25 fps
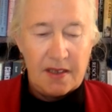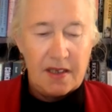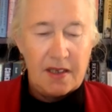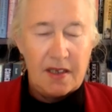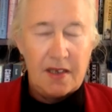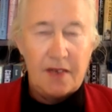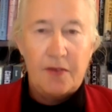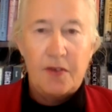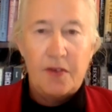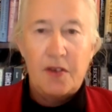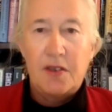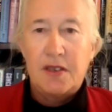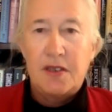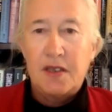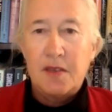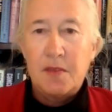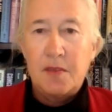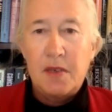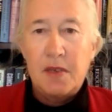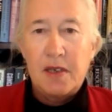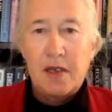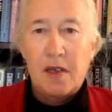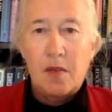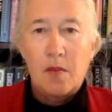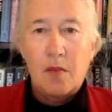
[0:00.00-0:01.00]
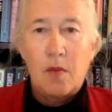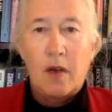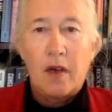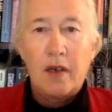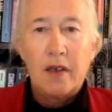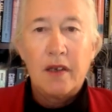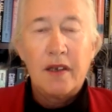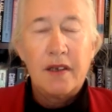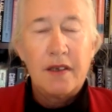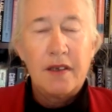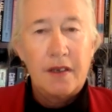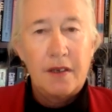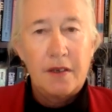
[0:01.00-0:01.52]
that if it did become
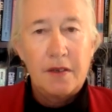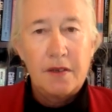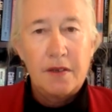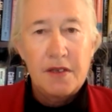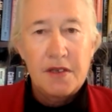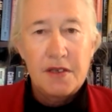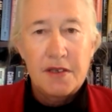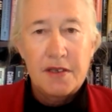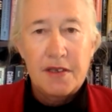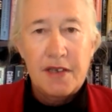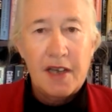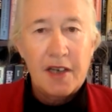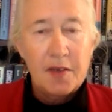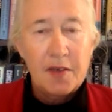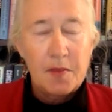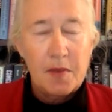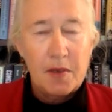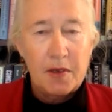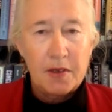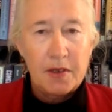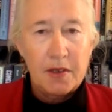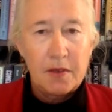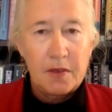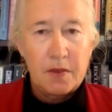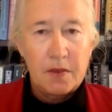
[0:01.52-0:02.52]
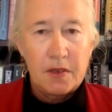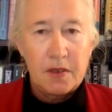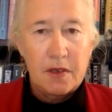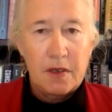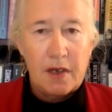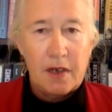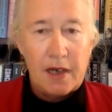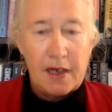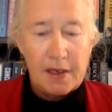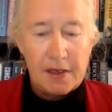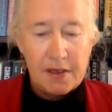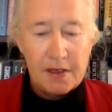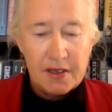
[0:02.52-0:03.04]
widely known, the stock market would
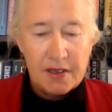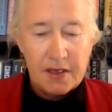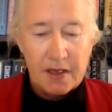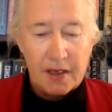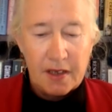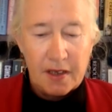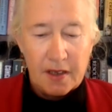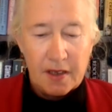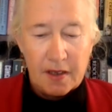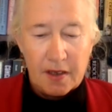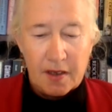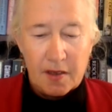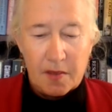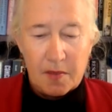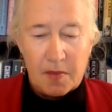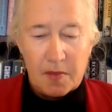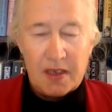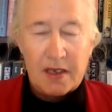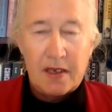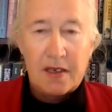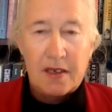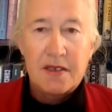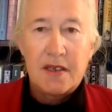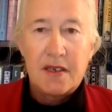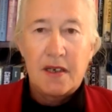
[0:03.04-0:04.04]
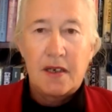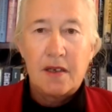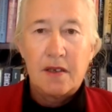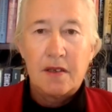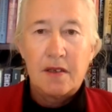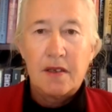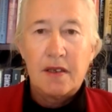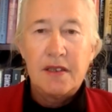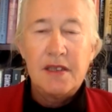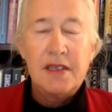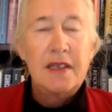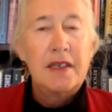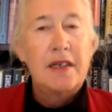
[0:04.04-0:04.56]
crash, because our
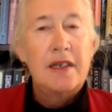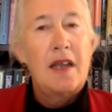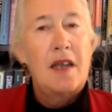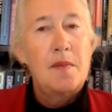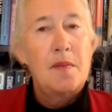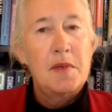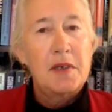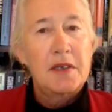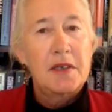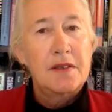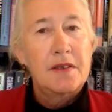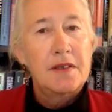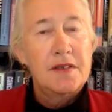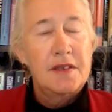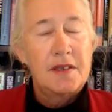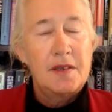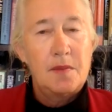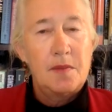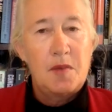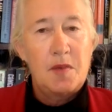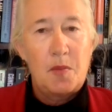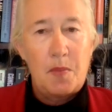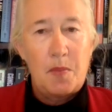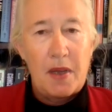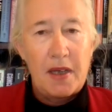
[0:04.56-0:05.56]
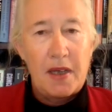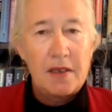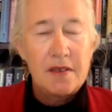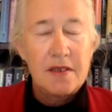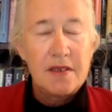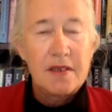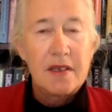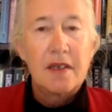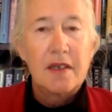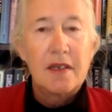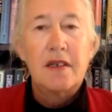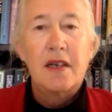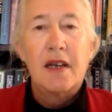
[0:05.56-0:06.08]
economic system depends
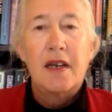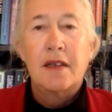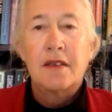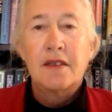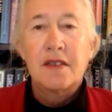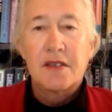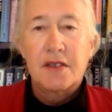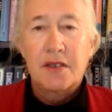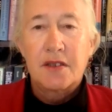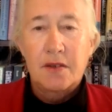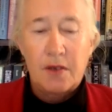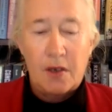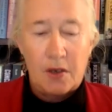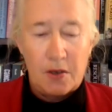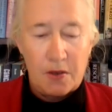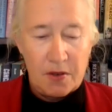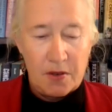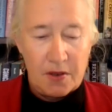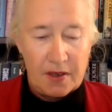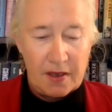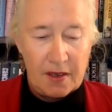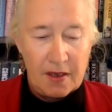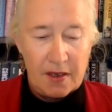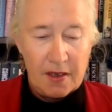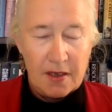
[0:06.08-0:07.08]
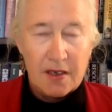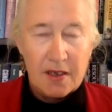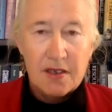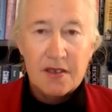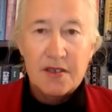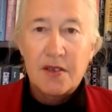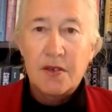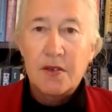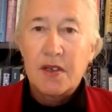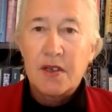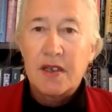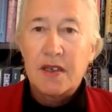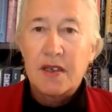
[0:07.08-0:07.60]
on endless growth
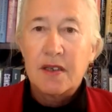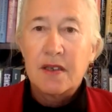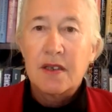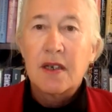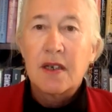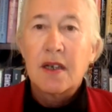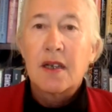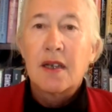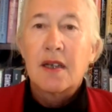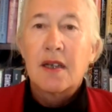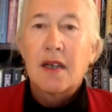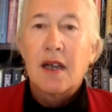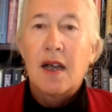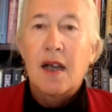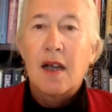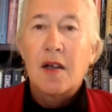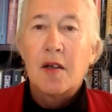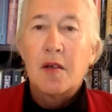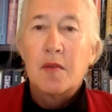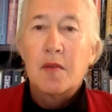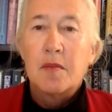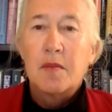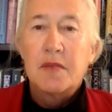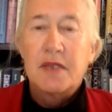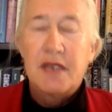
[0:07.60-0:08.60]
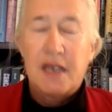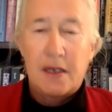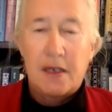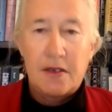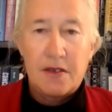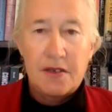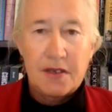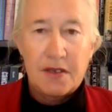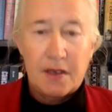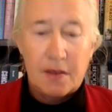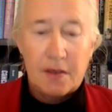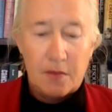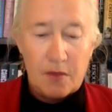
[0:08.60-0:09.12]
so that um,
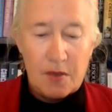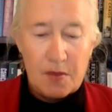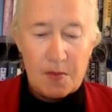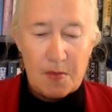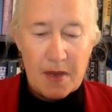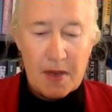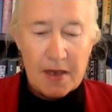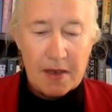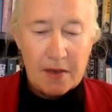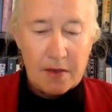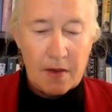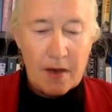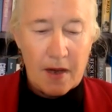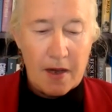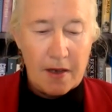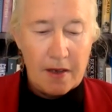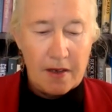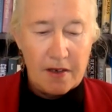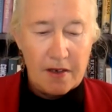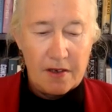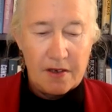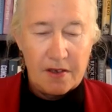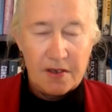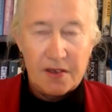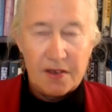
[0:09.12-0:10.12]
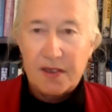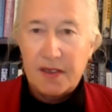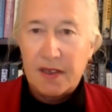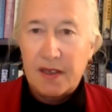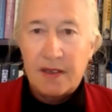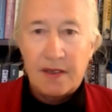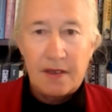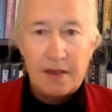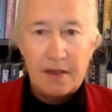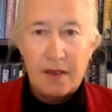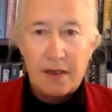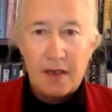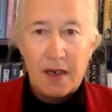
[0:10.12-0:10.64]
debtors can repay creditors.
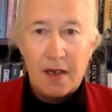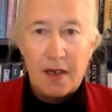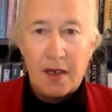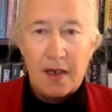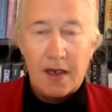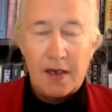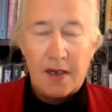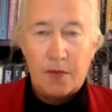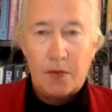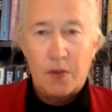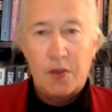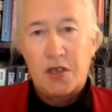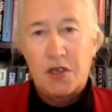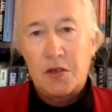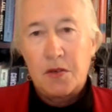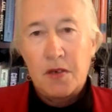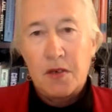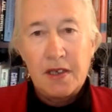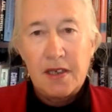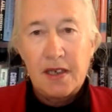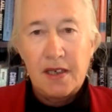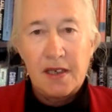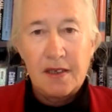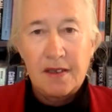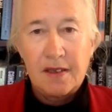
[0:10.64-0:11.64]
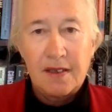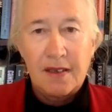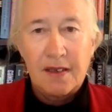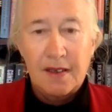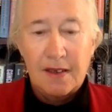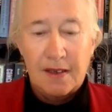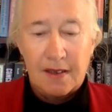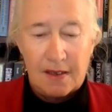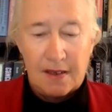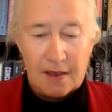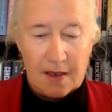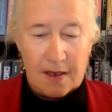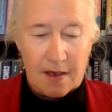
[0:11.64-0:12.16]
And if we're shrinking,
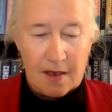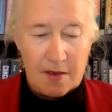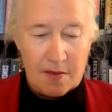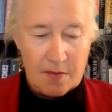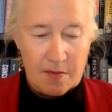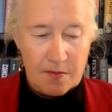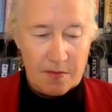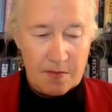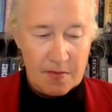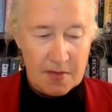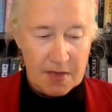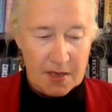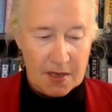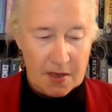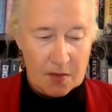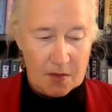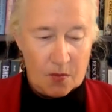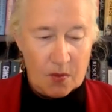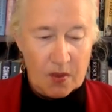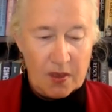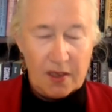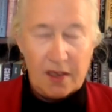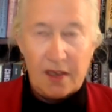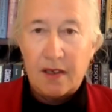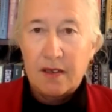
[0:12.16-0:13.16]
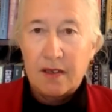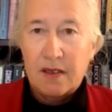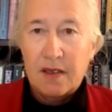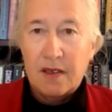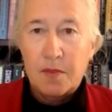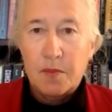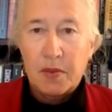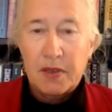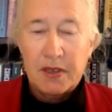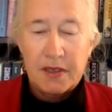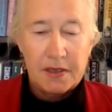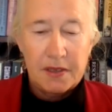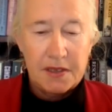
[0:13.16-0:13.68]
um, we need a
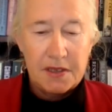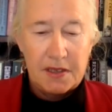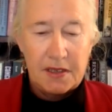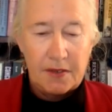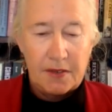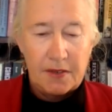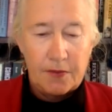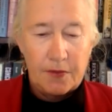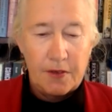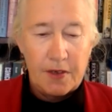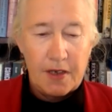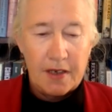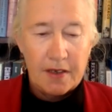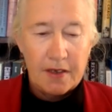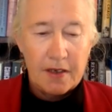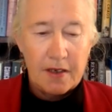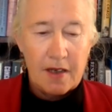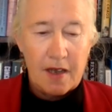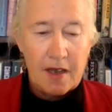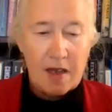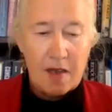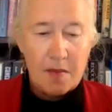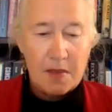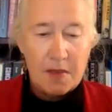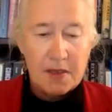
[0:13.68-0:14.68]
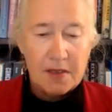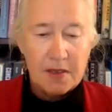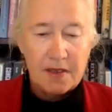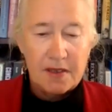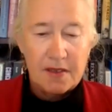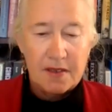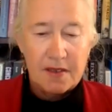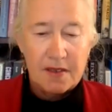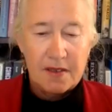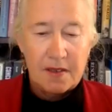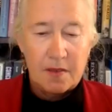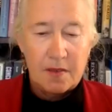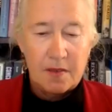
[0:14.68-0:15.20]
completely different economic
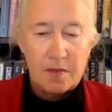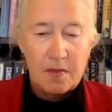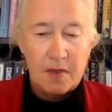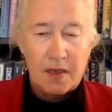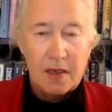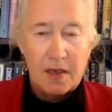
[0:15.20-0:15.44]
system.